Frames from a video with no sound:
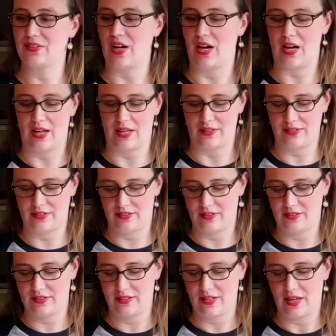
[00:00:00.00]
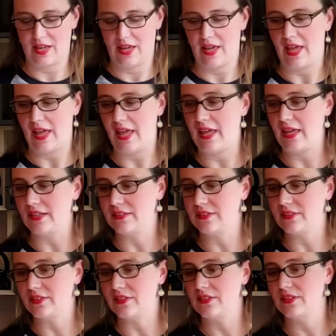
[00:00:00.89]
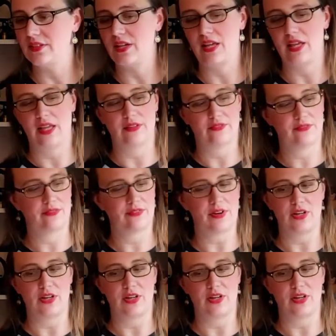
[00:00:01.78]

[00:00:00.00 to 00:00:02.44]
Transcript: And if